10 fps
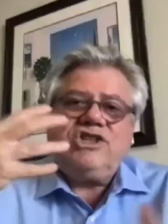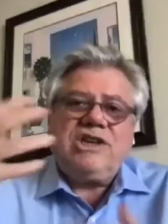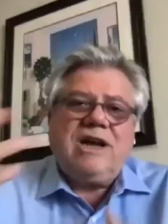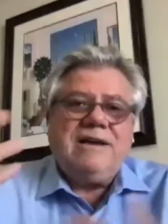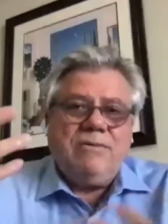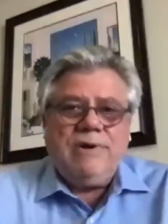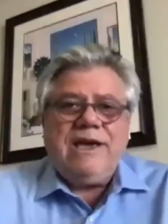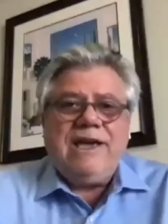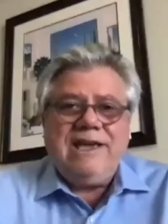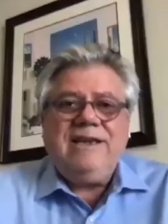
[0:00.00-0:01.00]
not
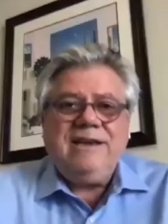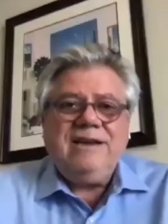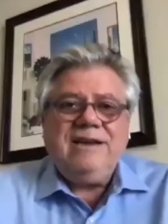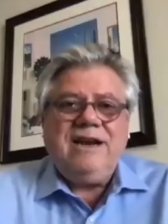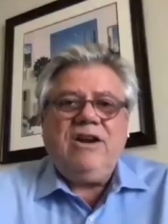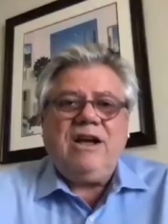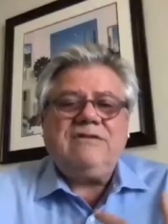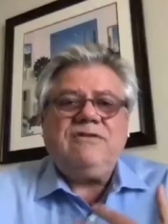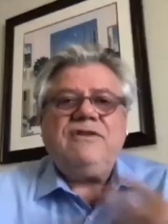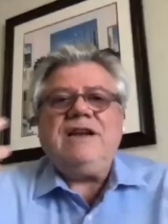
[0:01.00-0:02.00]
shy away
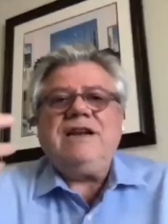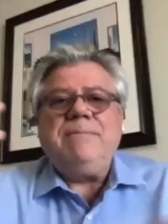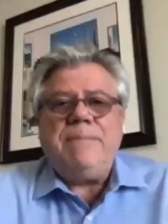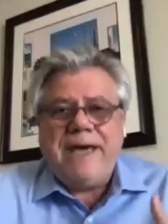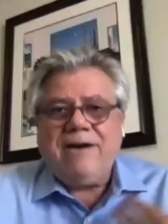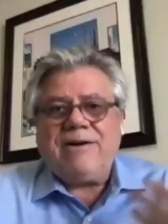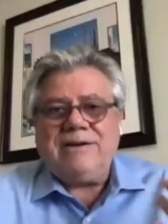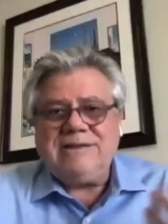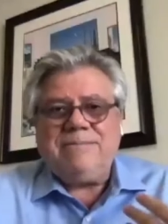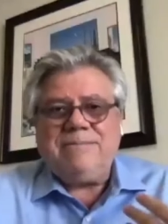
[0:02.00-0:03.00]
and not feel
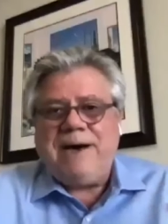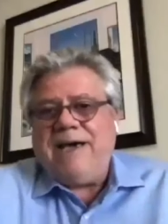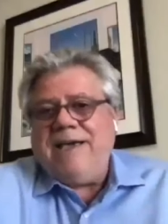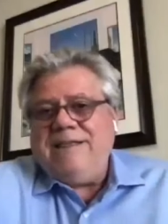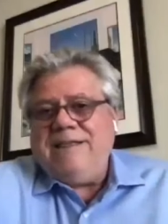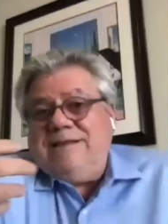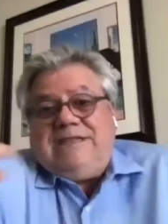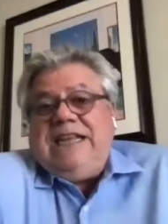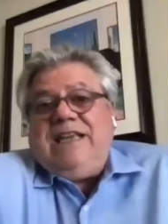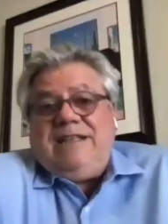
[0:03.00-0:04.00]
embarrassed
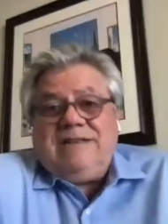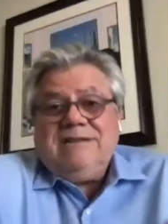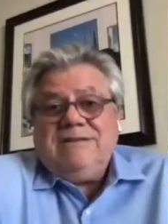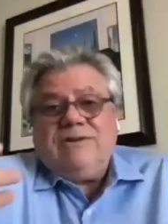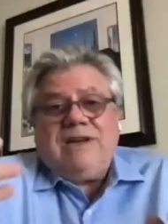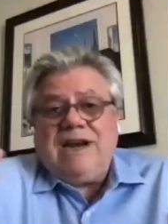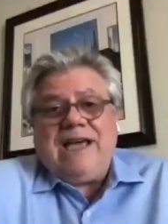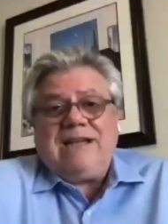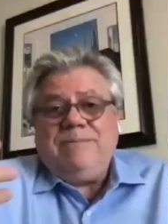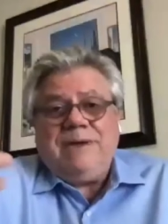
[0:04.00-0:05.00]
by this need
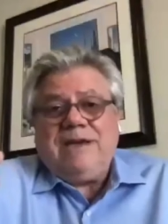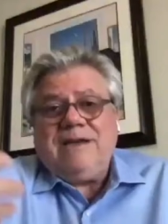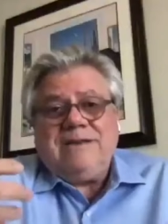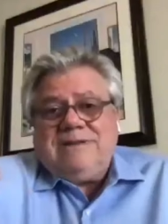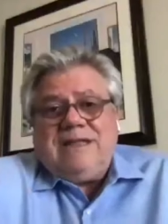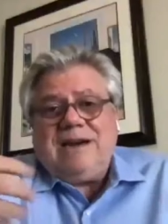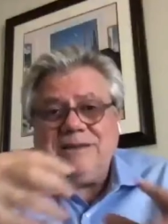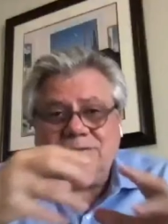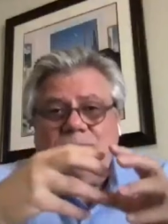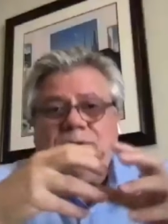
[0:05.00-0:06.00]
to connect,
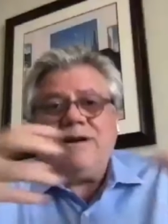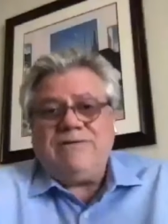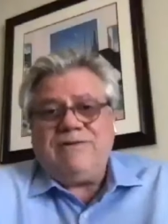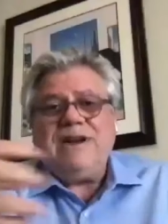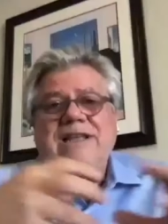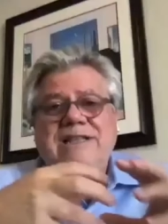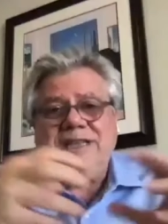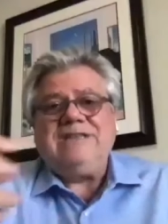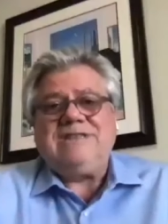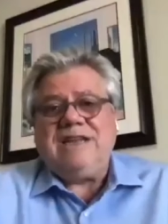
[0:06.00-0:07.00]
because that is one of
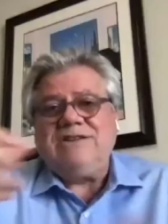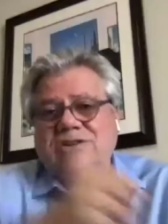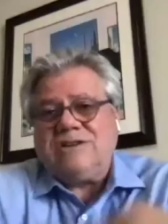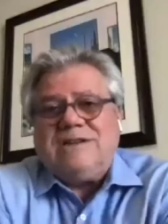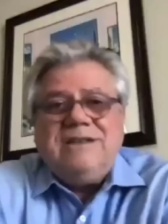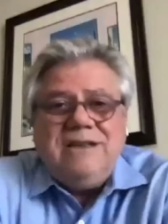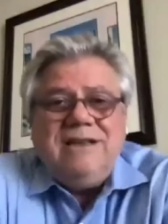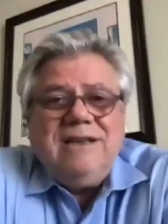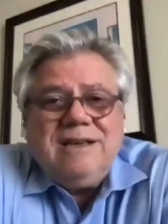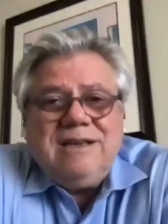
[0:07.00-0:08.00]
really the
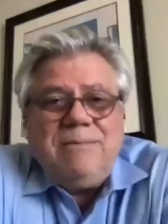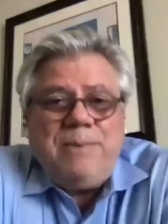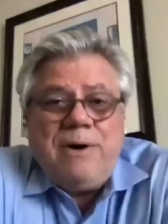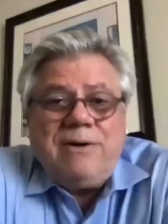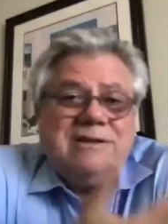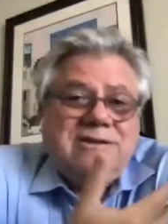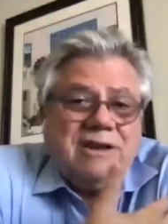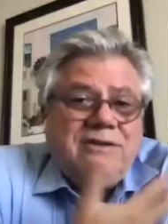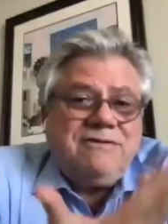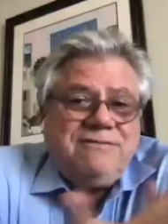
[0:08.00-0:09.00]
essential
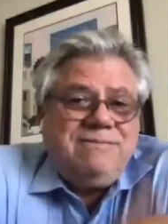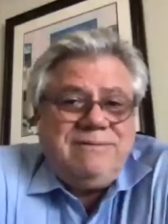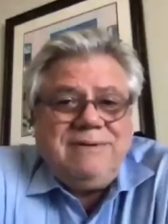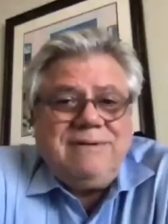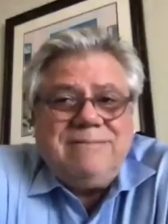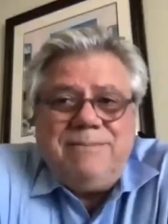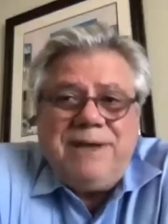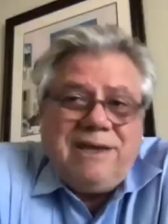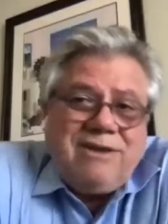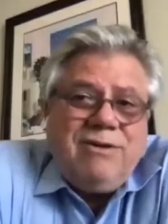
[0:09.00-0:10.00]
components of
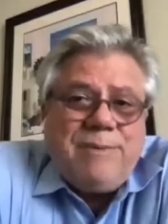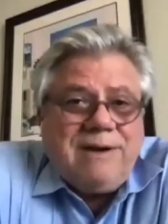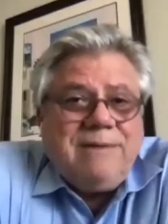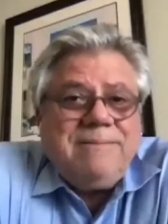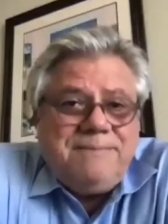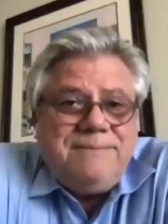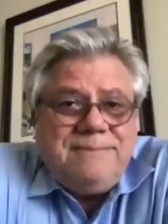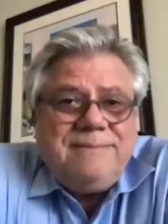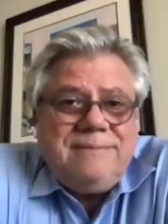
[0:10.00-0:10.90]
being human.